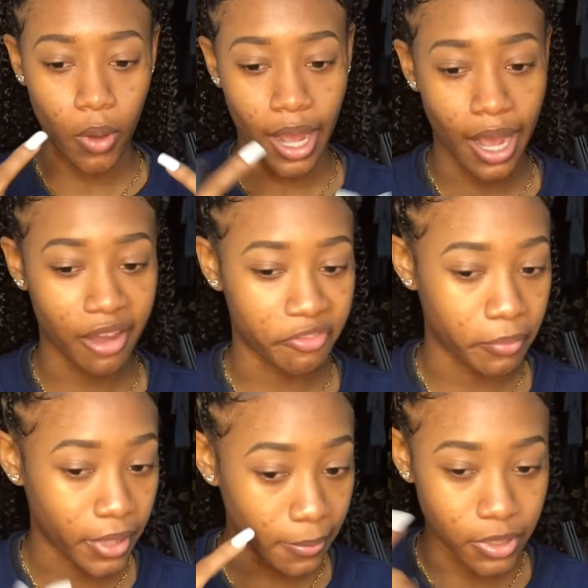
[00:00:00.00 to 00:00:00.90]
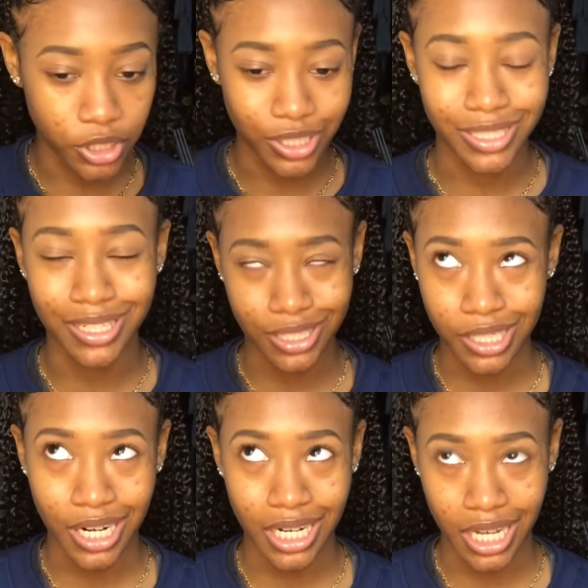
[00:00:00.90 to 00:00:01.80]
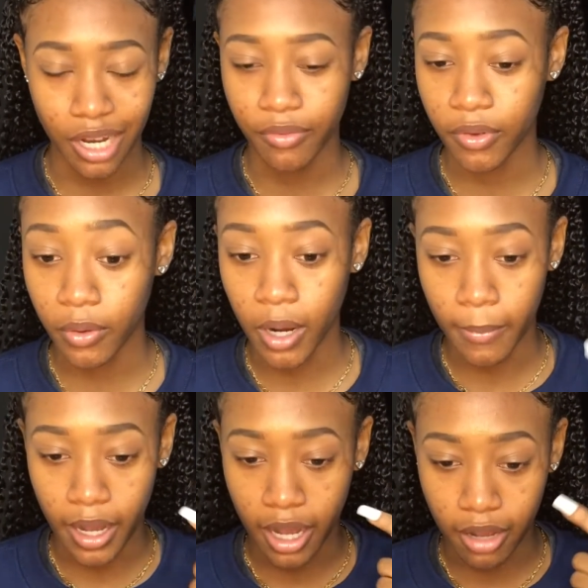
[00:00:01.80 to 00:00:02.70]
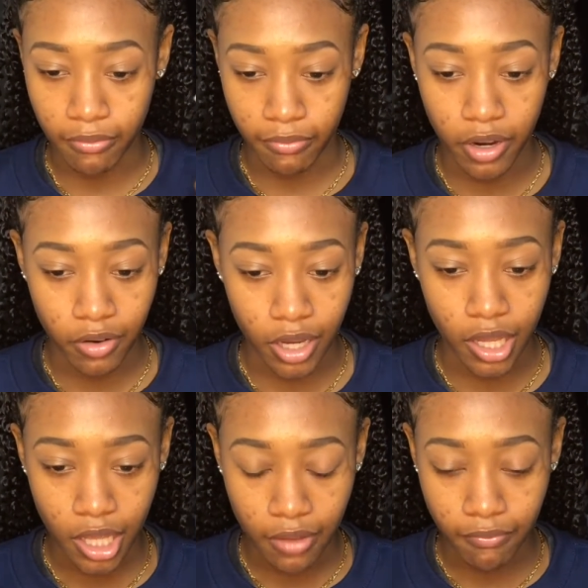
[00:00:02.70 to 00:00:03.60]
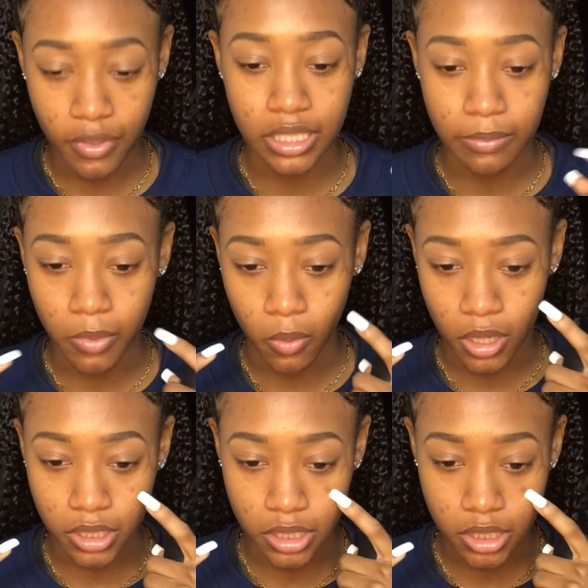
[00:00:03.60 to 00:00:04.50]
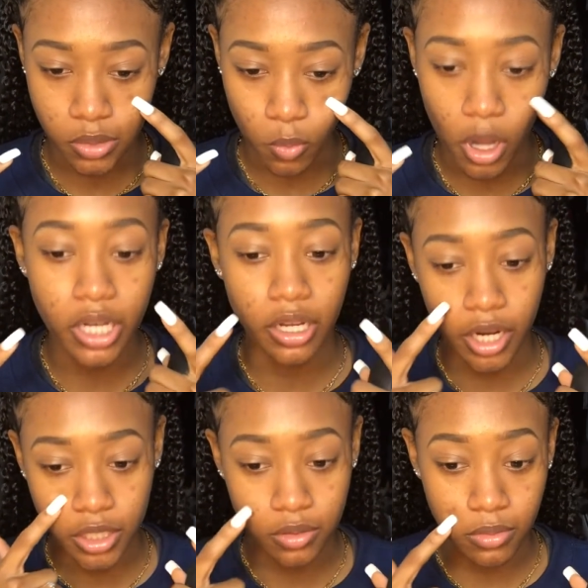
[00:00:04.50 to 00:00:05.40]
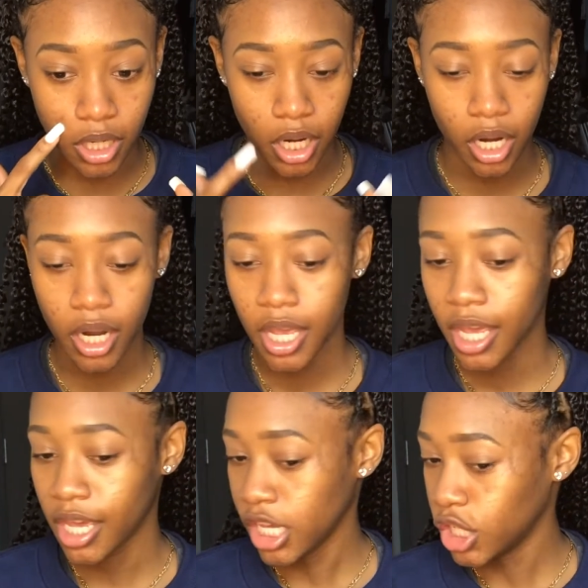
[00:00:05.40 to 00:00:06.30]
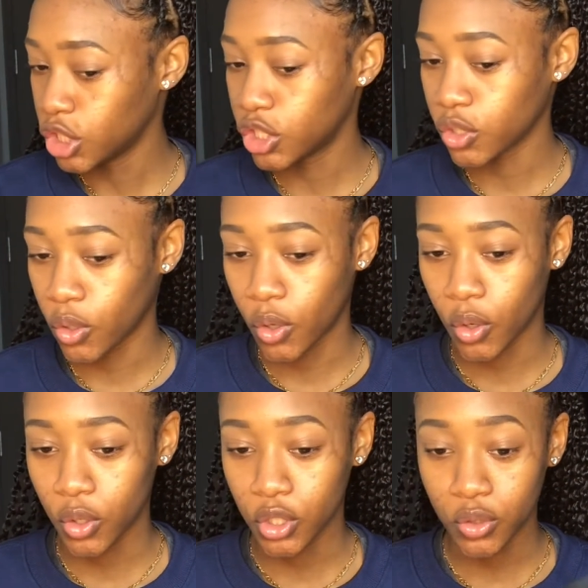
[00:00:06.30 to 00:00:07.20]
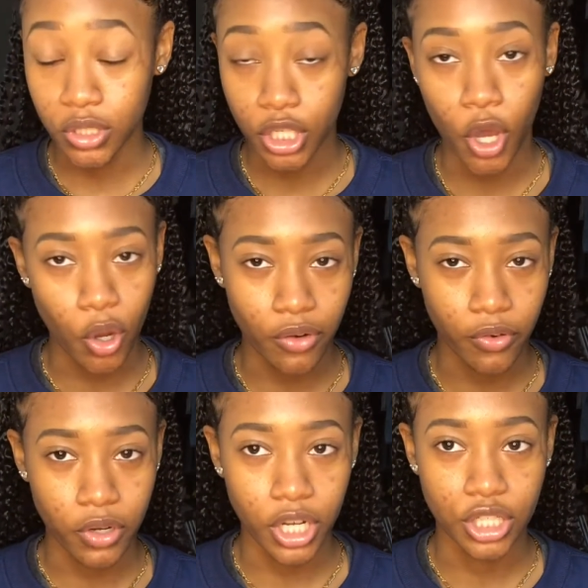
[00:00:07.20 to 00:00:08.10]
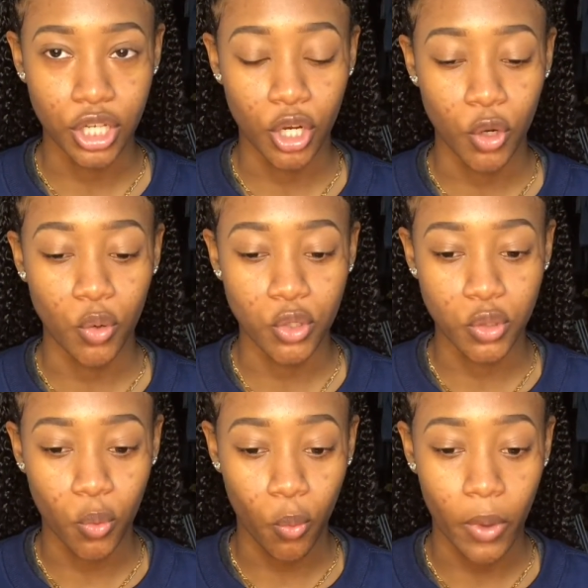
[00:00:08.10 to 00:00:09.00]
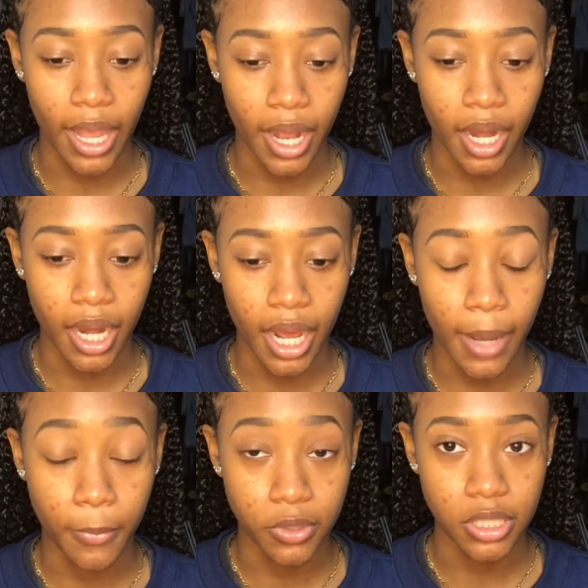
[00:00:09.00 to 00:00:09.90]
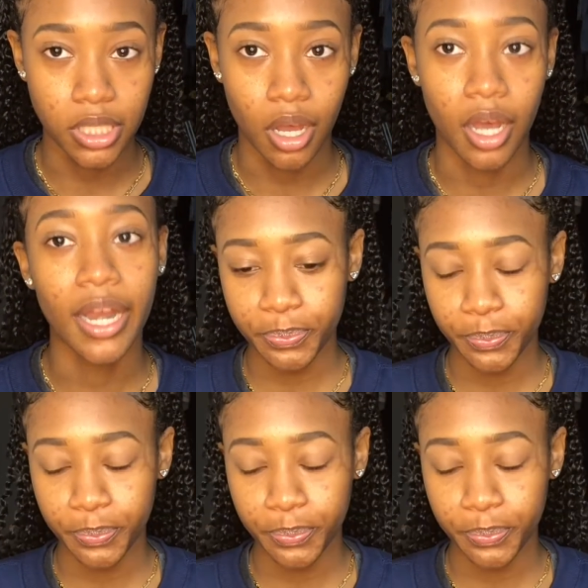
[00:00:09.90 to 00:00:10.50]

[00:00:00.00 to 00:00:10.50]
I have blemishes literally everywhere, but I have very visible ones, one here and two here. So you'll see how the foundation looks when I put it on.